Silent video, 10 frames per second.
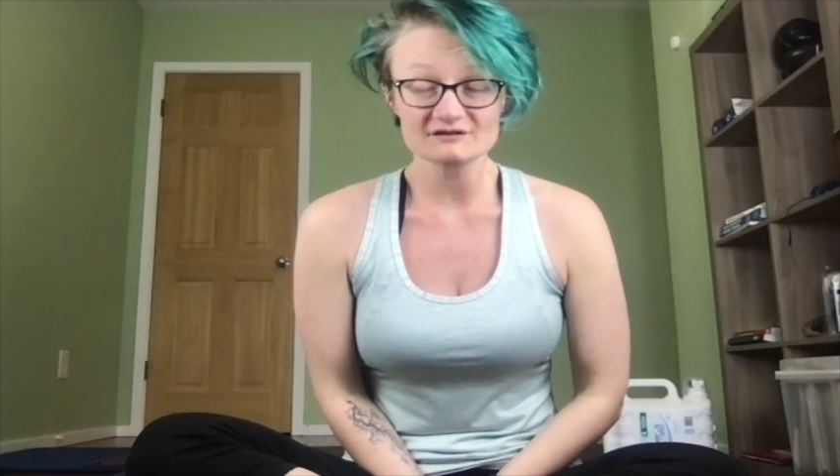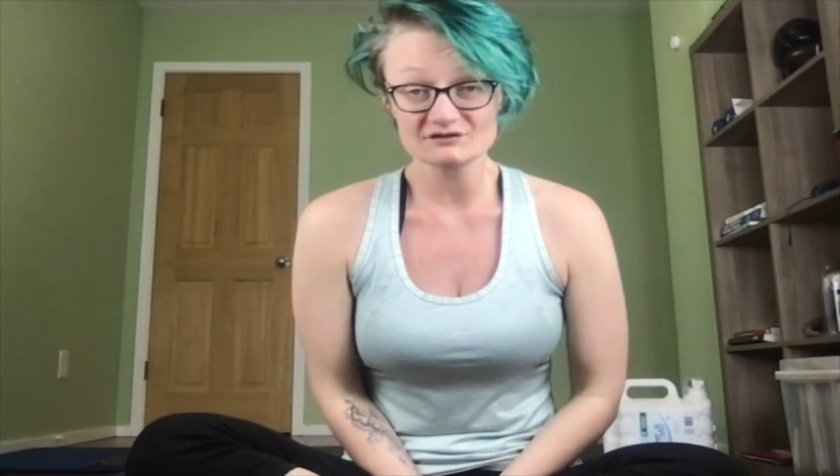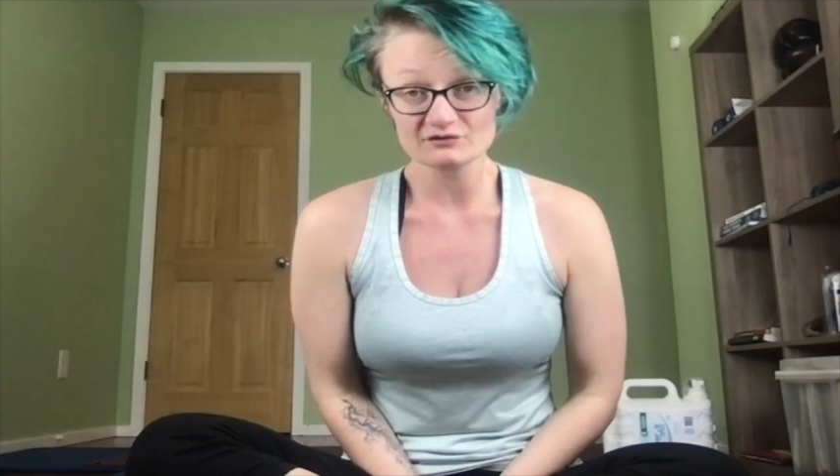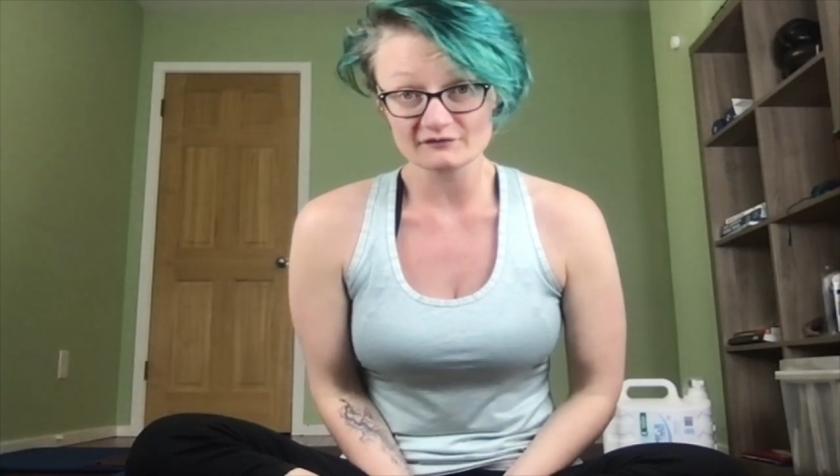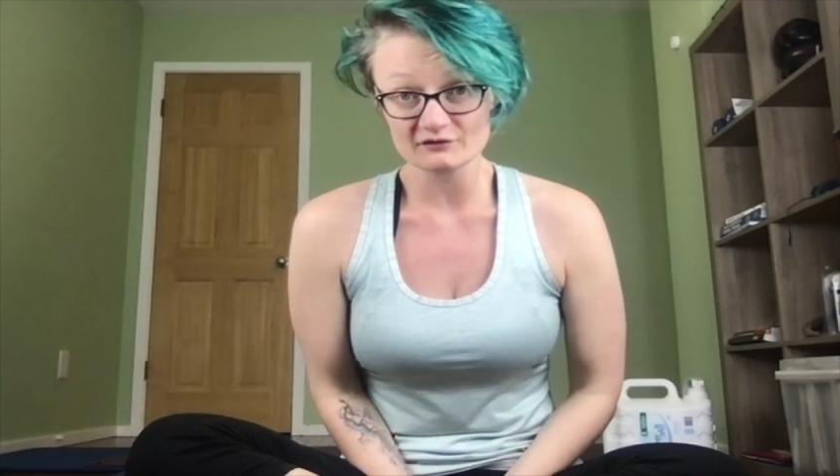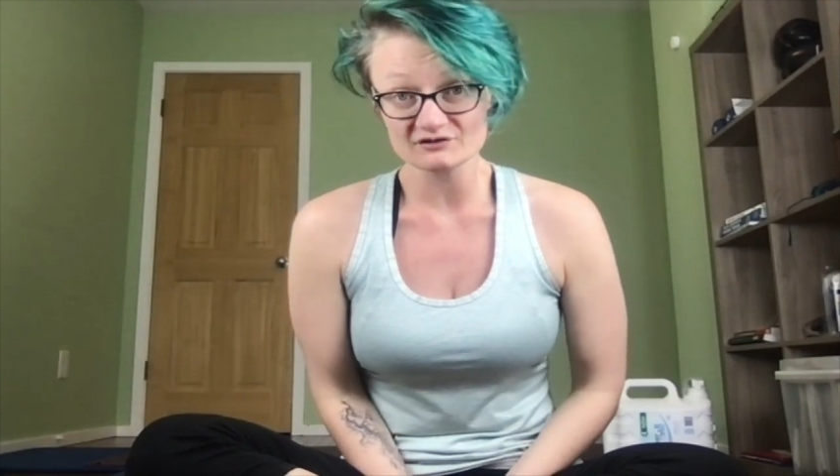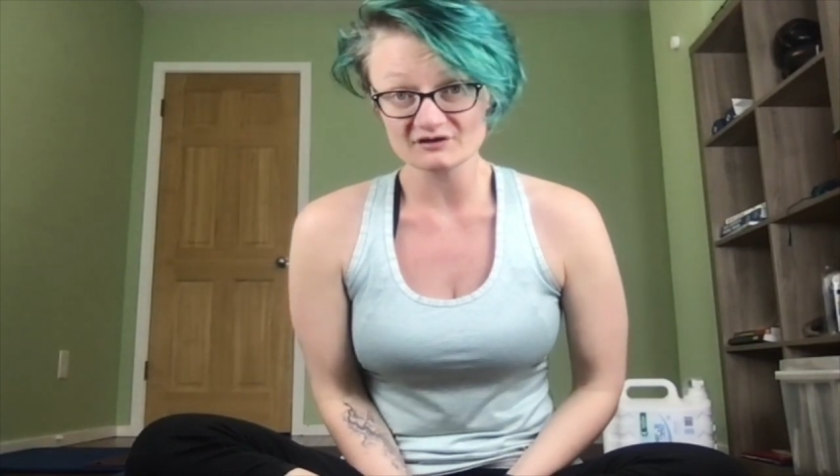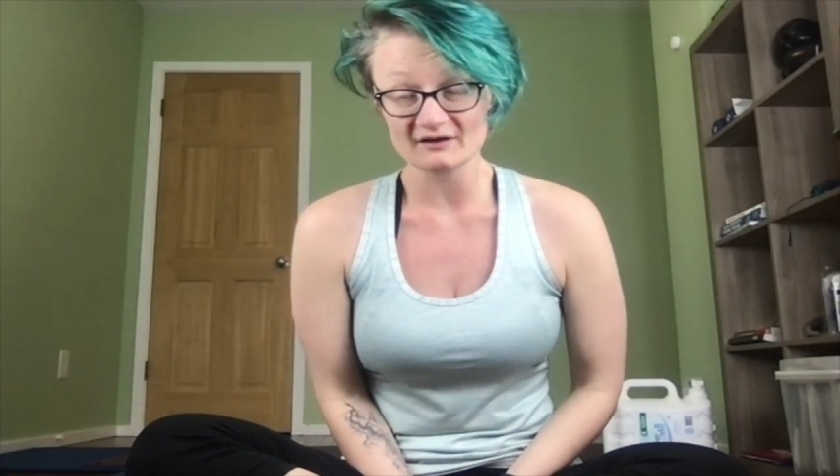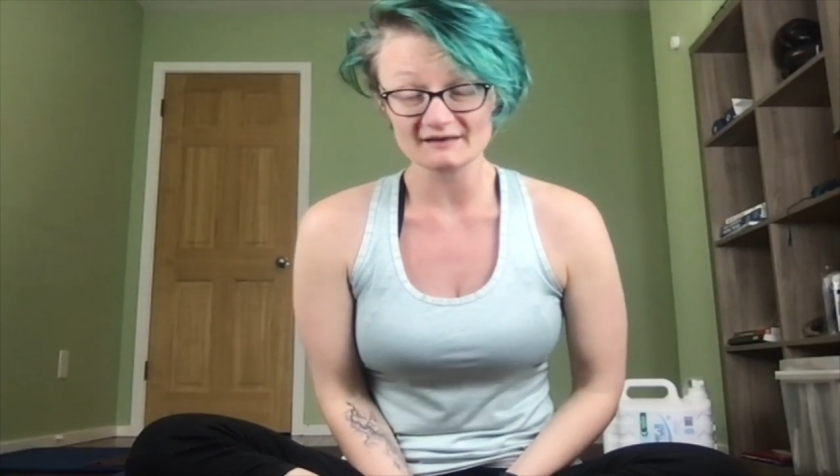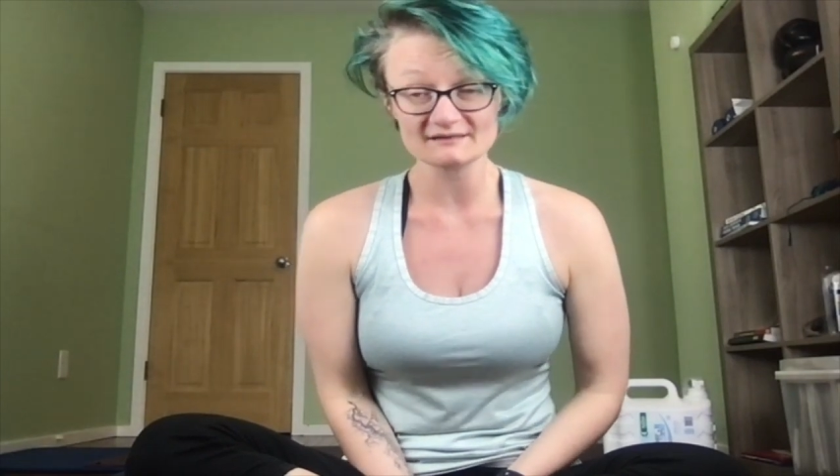is your first
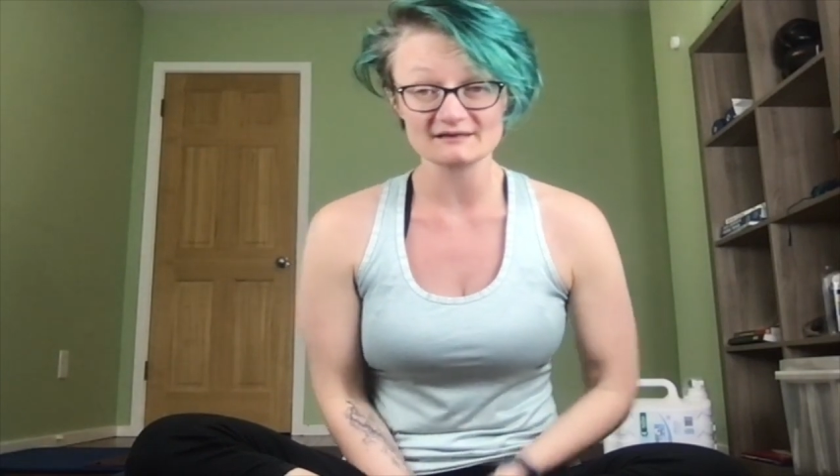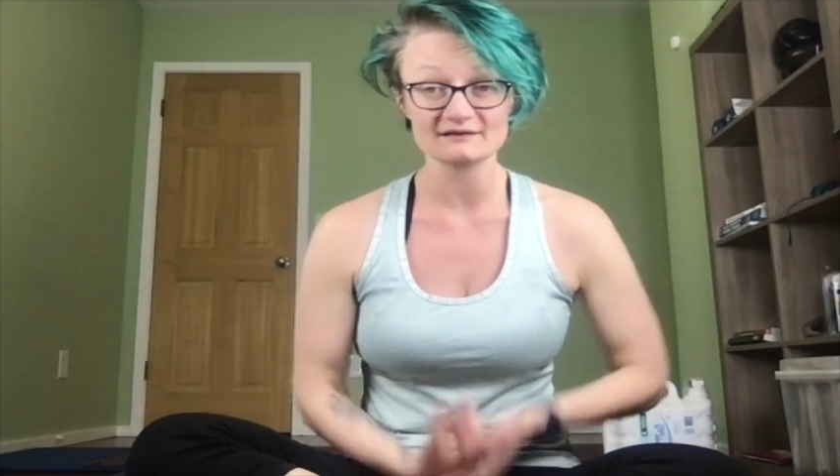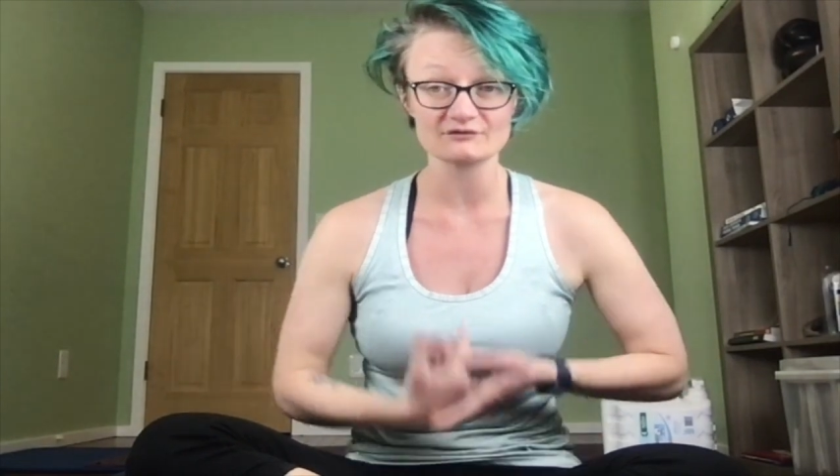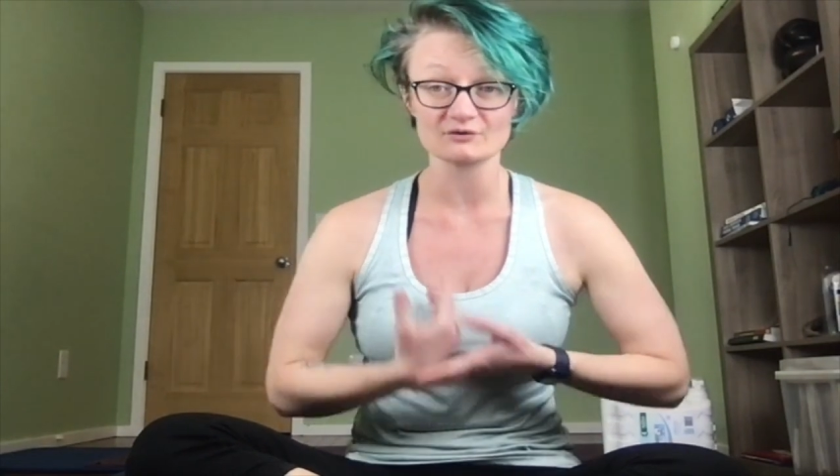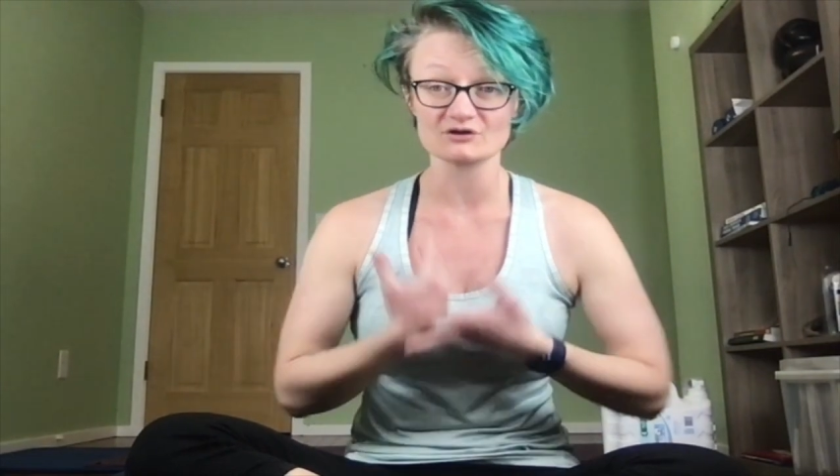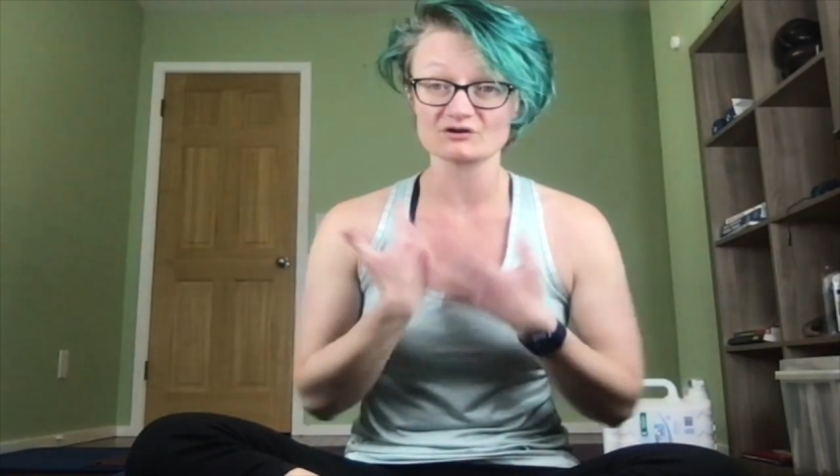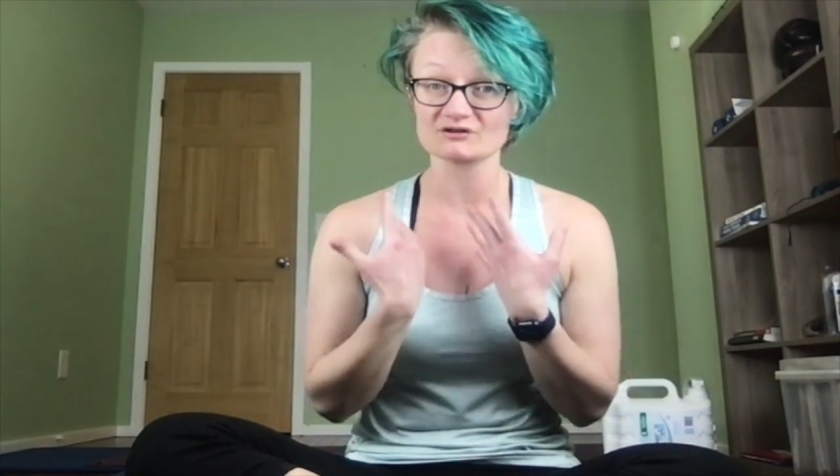class and you are